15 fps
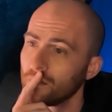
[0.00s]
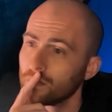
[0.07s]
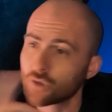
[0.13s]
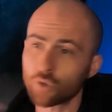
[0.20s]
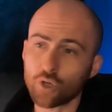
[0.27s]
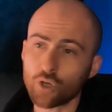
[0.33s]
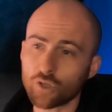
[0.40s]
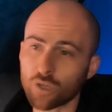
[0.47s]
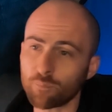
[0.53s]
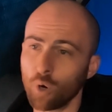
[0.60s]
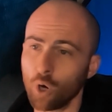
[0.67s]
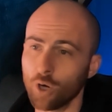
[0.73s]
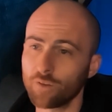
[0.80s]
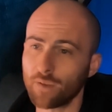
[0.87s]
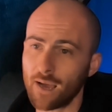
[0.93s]
So here's the
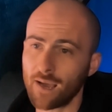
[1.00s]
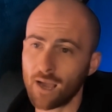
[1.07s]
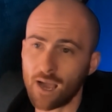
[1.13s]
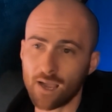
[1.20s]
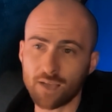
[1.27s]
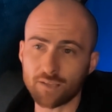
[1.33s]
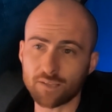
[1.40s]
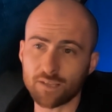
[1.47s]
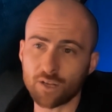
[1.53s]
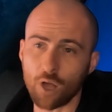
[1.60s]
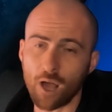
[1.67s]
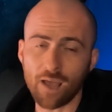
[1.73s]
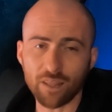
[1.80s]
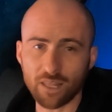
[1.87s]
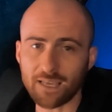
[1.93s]
point.
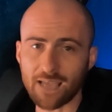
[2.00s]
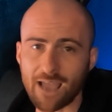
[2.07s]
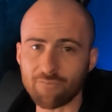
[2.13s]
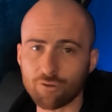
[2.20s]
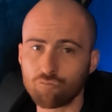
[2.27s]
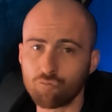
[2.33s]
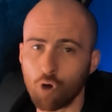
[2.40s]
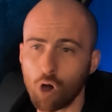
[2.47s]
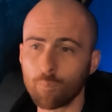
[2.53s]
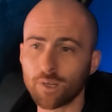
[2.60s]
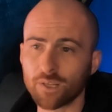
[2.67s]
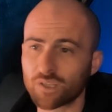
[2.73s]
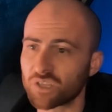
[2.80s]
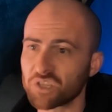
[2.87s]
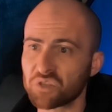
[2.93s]
I think Eric
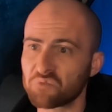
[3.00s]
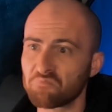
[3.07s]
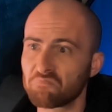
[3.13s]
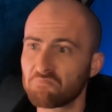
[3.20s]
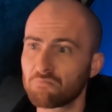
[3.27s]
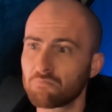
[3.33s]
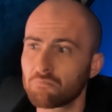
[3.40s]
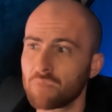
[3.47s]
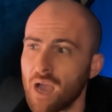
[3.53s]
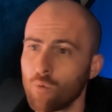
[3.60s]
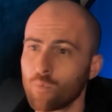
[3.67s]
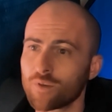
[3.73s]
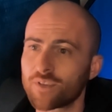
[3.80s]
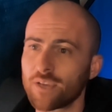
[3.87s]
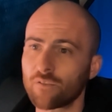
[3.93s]
Roberts is... That
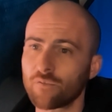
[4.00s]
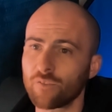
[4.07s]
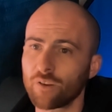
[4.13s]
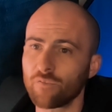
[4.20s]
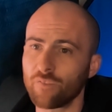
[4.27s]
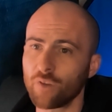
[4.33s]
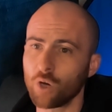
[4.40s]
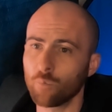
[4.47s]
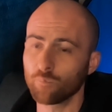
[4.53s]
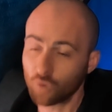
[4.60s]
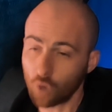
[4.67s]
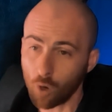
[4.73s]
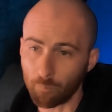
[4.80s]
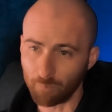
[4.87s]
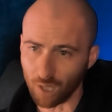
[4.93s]
was it for the film.
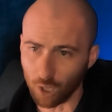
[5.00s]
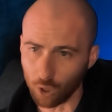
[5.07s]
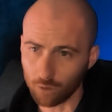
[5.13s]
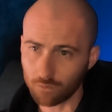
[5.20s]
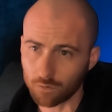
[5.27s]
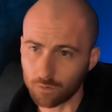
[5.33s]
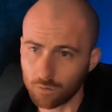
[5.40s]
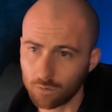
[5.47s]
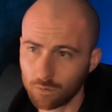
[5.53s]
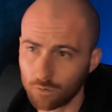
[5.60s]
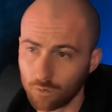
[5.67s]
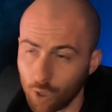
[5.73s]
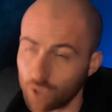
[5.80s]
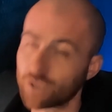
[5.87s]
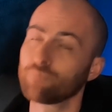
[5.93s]
Top billed.
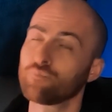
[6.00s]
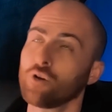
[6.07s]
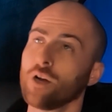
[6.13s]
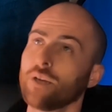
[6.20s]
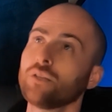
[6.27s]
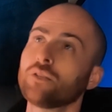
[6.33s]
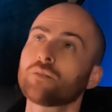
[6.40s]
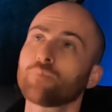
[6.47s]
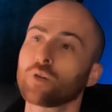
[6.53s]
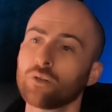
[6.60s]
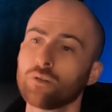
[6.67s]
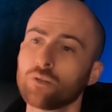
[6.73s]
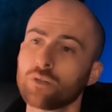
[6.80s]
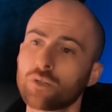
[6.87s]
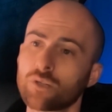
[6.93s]
Not surprised,
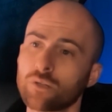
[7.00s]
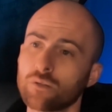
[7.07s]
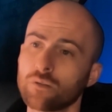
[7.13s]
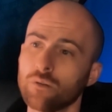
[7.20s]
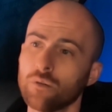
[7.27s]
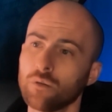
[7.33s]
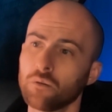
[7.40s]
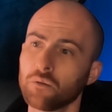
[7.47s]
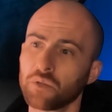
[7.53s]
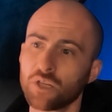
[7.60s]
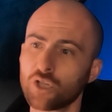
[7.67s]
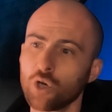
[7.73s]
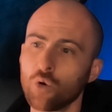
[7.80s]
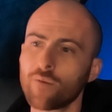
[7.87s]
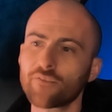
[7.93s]
because
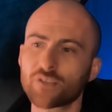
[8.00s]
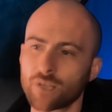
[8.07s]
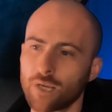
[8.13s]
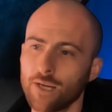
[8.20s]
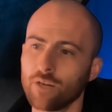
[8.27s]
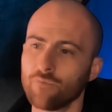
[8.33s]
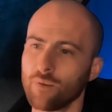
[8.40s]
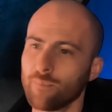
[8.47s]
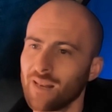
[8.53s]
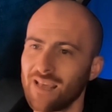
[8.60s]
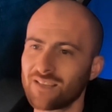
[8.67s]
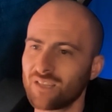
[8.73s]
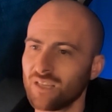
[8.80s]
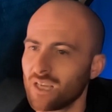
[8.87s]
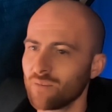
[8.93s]
there's no other sign of him
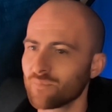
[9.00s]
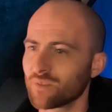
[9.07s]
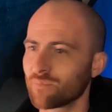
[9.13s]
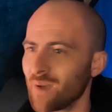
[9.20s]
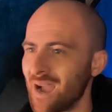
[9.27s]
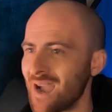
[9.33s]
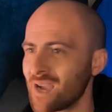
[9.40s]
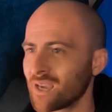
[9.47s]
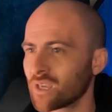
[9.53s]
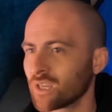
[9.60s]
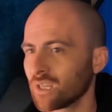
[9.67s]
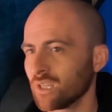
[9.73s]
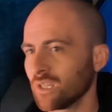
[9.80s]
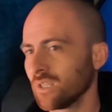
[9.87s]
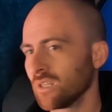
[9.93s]
unless he comes back.
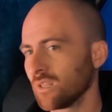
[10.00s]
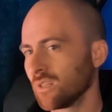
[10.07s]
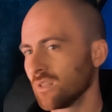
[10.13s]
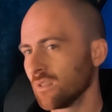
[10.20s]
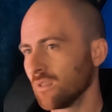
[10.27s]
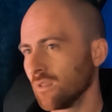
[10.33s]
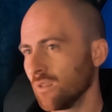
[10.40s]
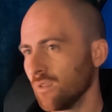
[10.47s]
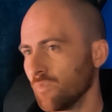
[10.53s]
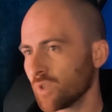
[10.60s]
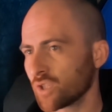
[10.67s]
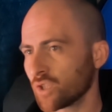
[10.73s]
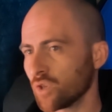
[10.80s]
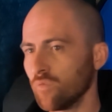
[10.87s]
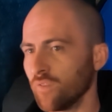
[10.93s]
But
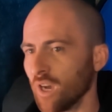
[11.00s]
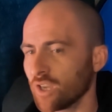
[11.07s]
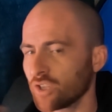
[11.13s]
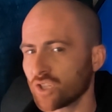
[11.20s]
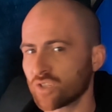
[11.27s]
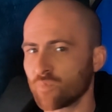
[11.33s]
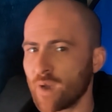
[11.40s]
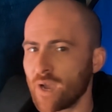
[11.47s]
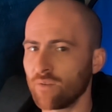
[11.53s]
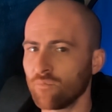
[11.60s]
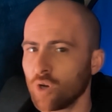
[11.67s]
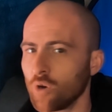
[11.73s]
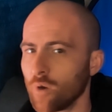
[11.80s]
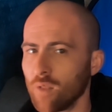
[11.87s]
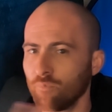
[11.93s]
so far, it's just when,
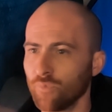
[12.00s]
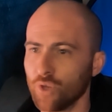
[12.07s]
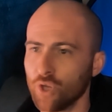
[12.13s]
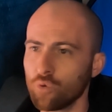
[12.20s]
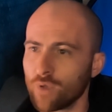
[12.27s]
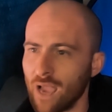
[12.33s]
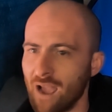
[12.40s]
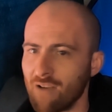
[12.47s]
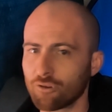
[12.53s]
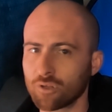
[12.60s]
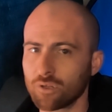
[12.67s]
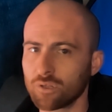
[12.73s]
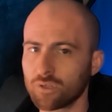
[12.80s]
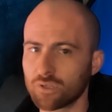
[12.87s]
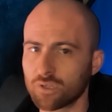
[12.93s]
oh, well, new
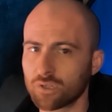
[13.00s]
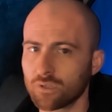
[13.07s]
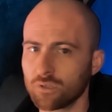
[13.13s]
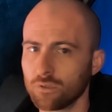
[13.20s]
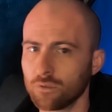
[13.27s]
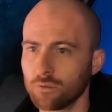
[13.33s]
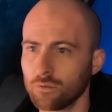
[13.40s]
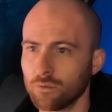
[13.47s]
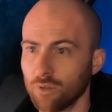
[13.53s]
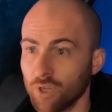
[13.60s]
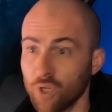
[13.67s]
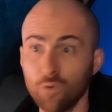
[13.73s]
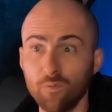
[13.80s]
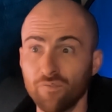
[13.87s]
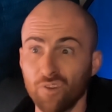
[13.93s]
characters,
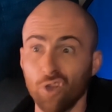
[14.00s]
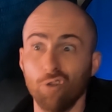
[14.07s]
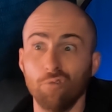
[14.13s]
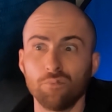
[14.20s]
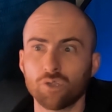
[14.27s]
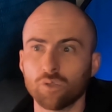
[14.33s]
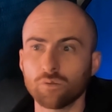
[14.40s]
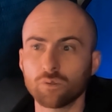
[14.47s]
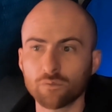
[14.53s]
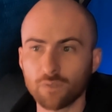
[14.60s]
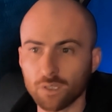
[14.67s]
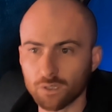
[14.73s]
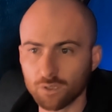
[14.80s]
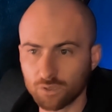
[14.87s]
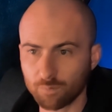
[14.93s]
new films, so to
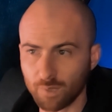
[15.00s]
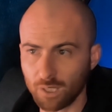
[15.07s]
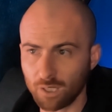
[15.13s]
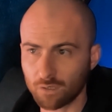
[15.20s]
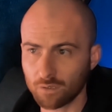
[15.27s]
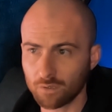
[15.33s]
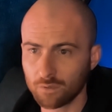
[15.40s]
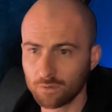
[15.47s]
fucking speak.